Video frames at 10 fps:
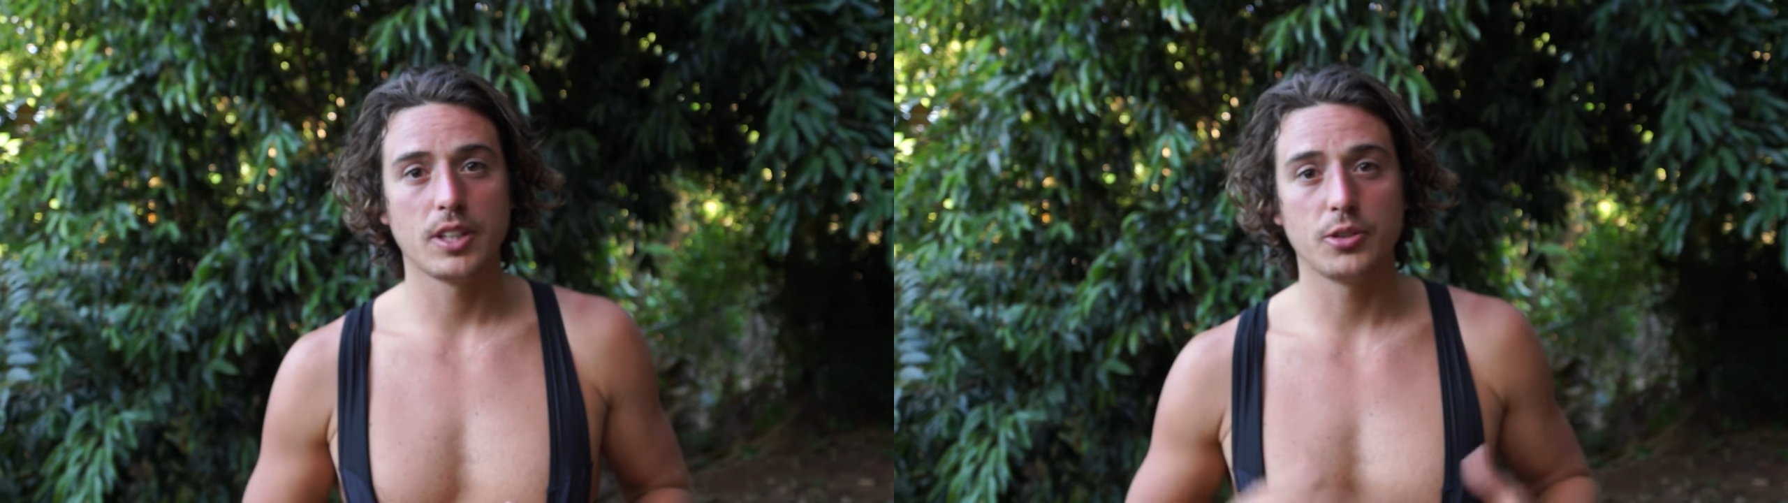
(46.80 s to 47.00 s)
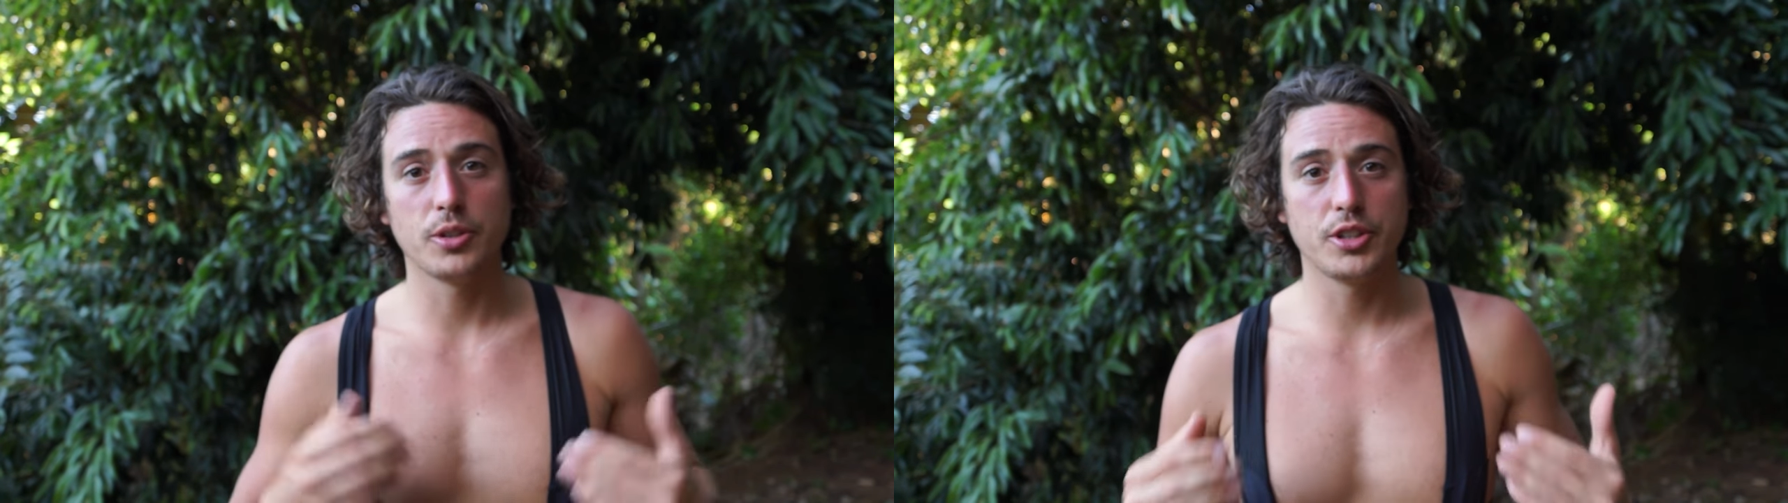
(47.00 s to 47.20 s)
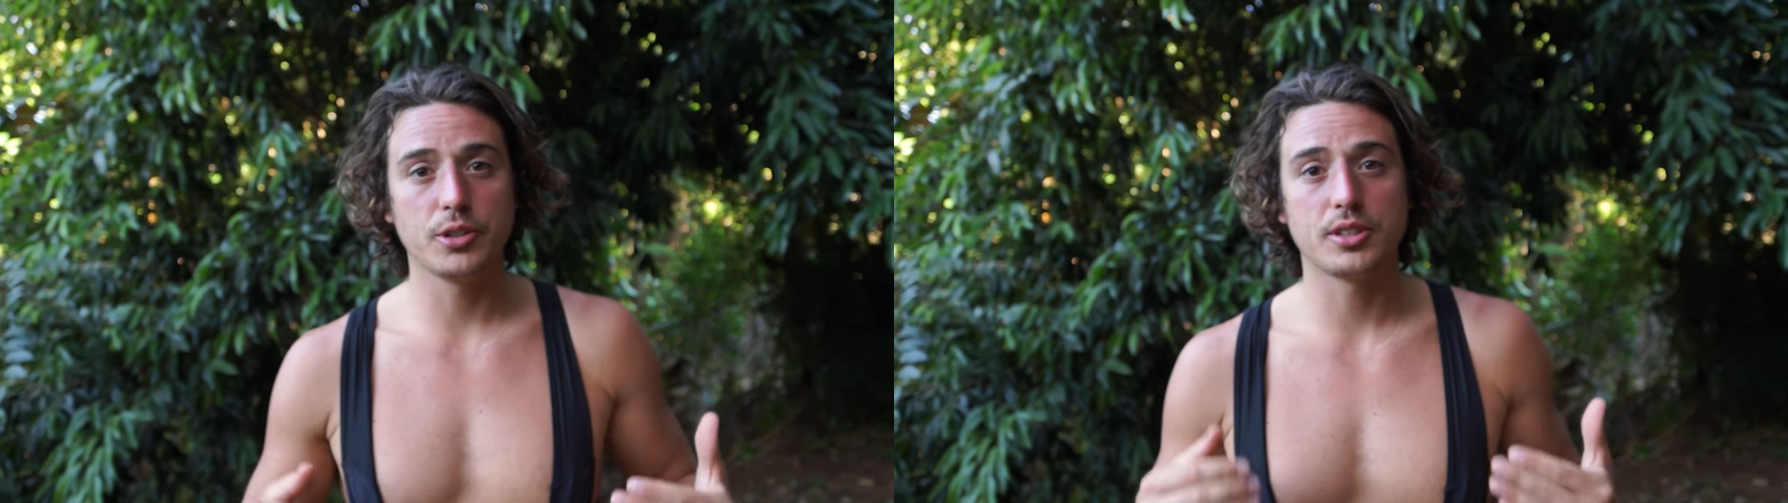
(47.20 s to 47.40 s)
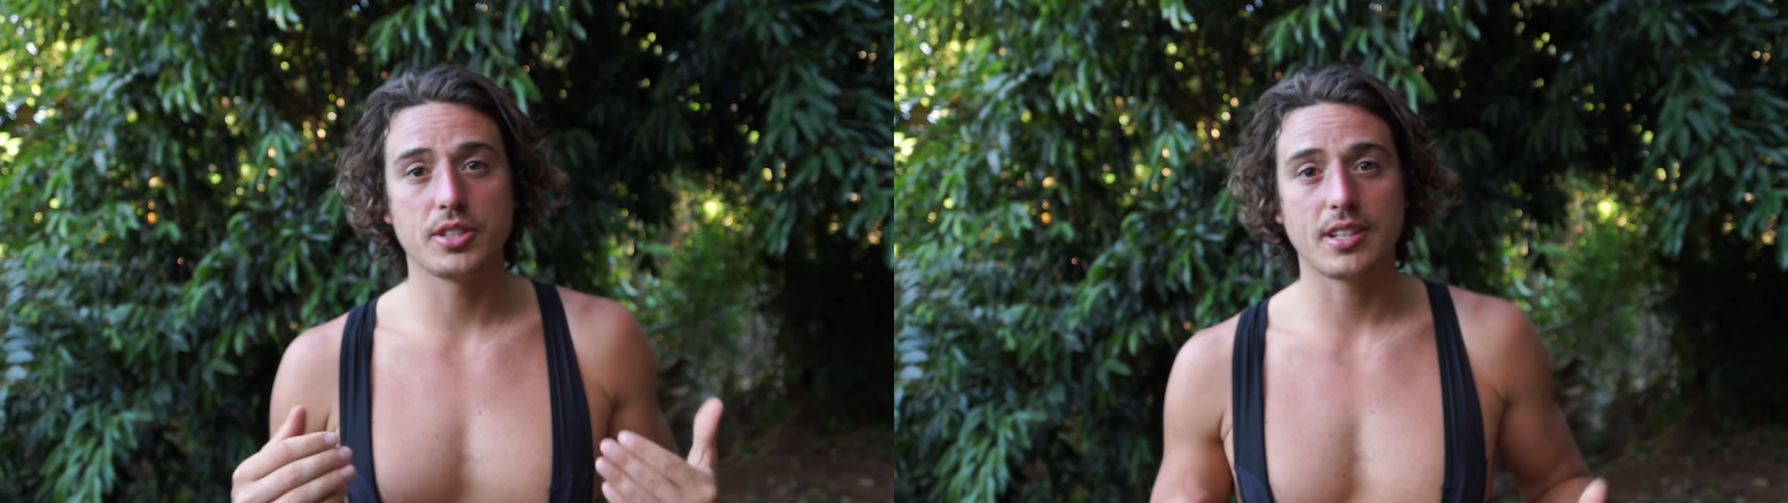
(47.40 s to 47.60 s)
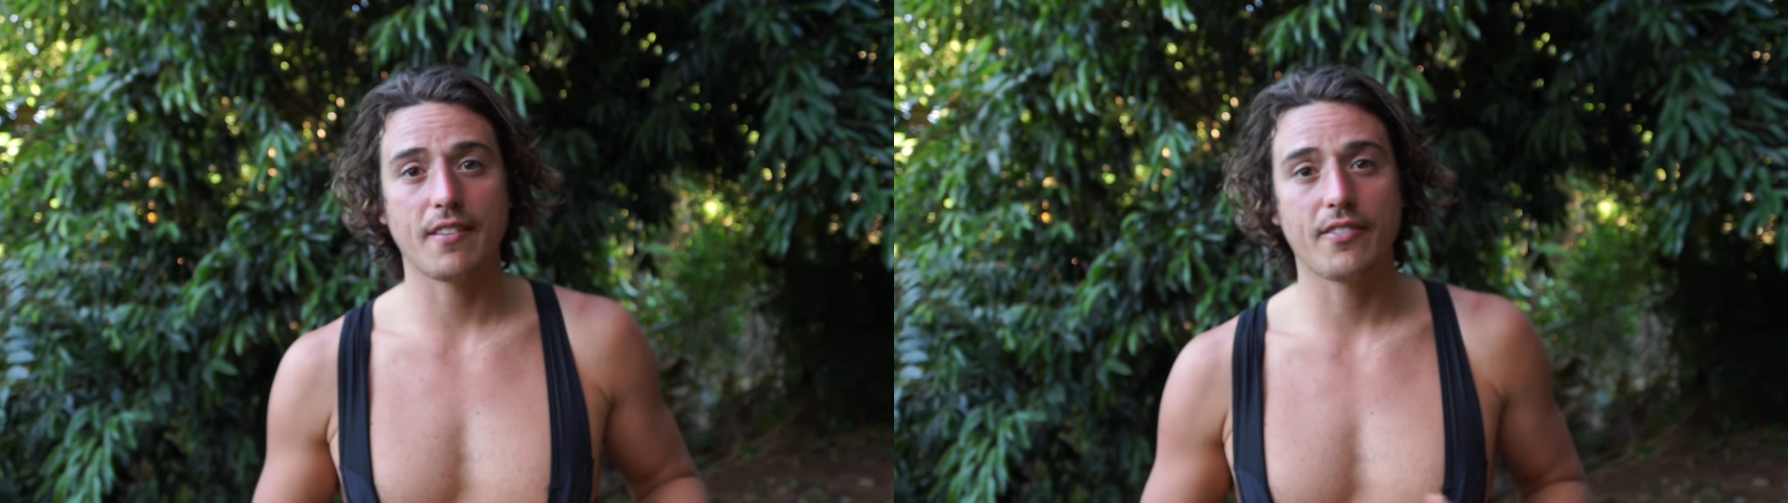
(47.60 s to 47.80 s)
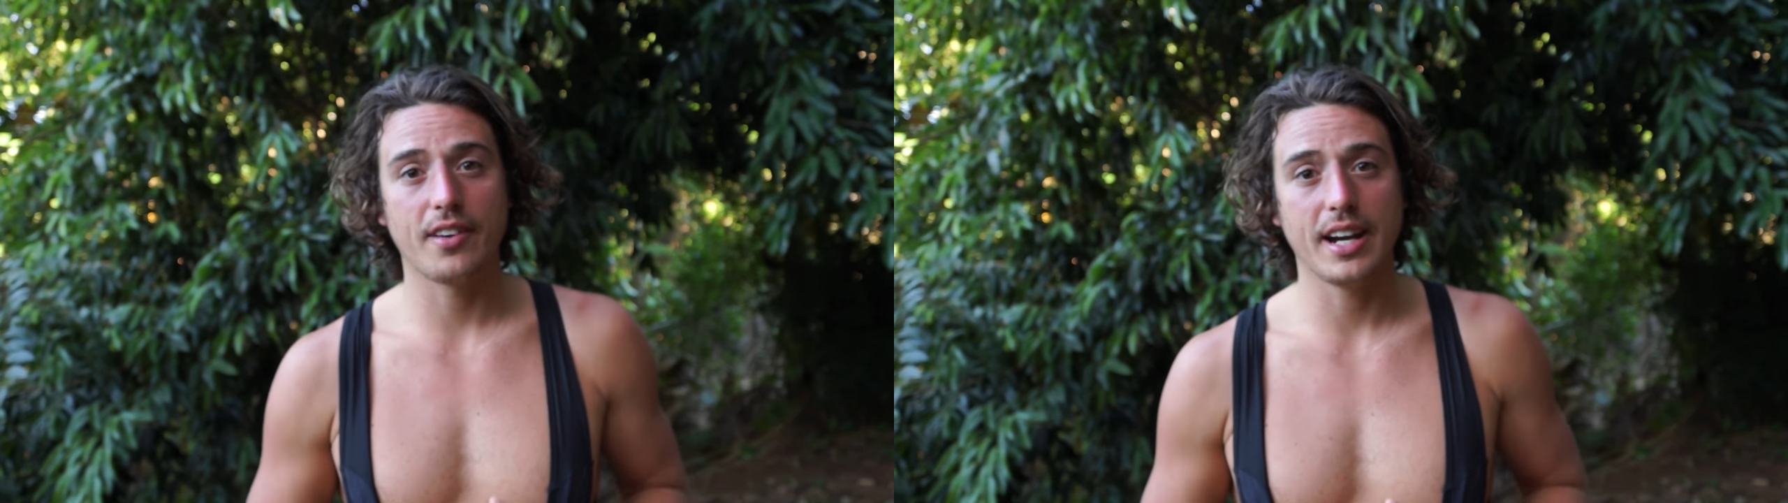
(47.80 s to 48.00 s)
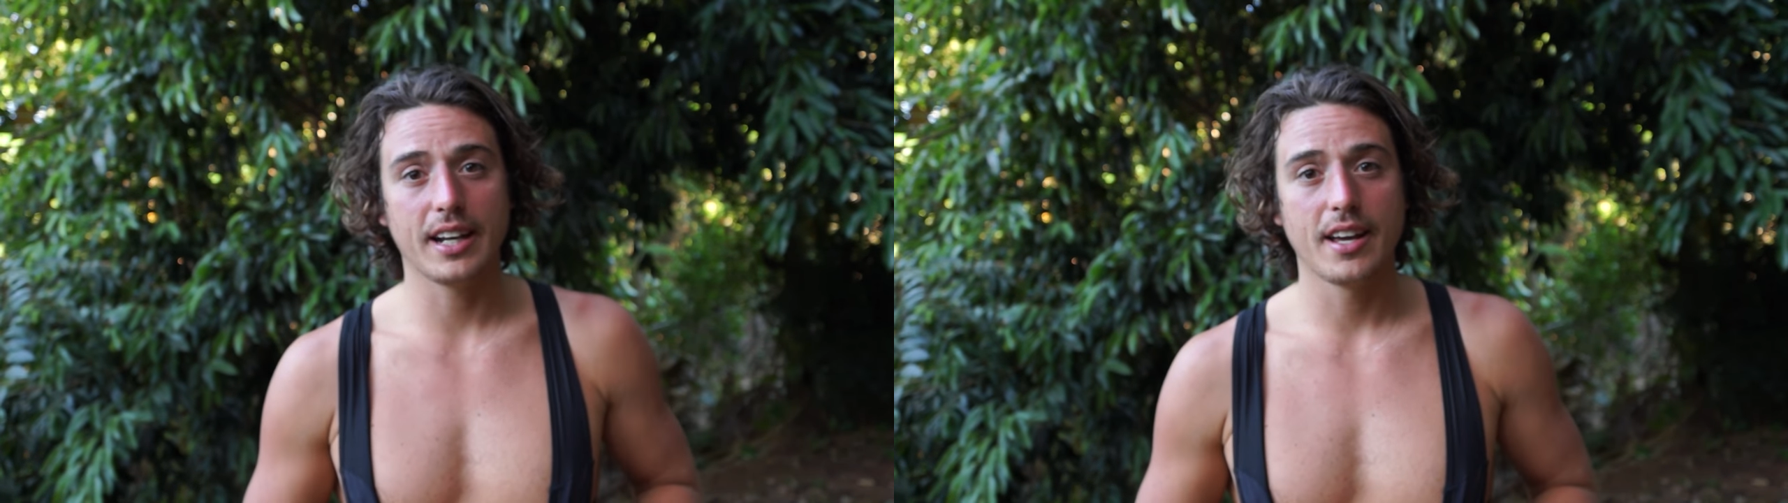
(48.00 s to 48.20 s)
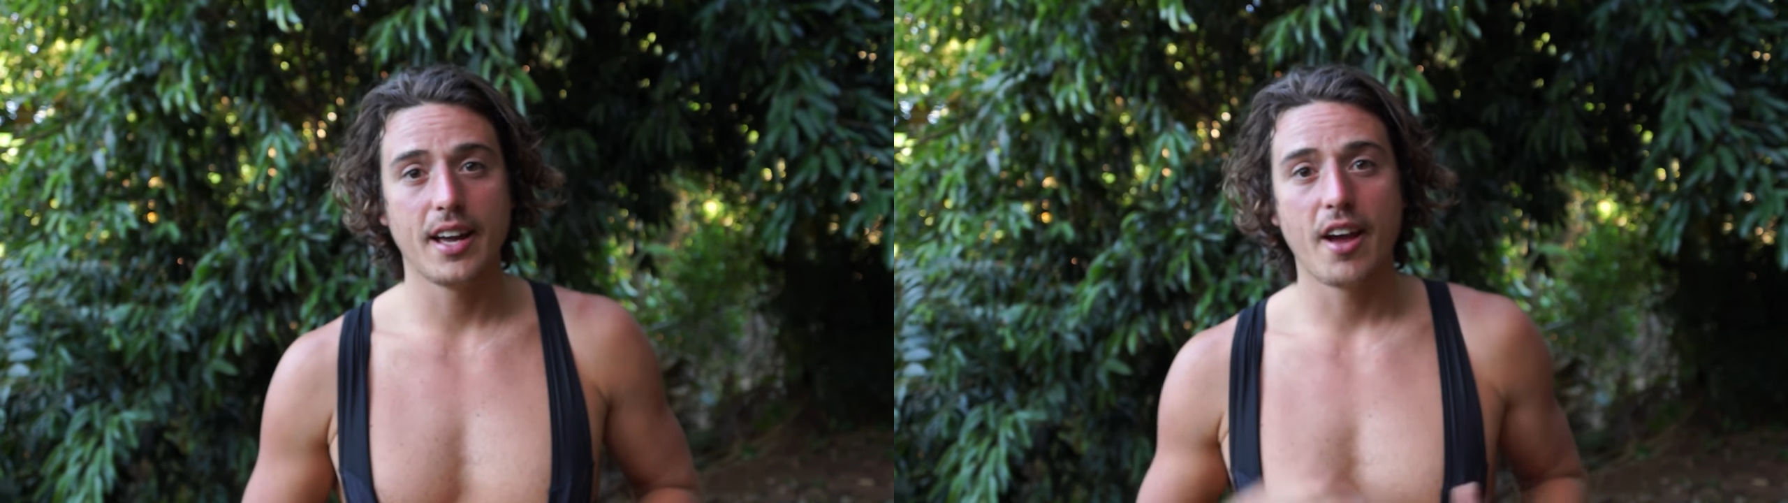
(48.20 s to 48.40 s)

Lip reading: to reduce the suffering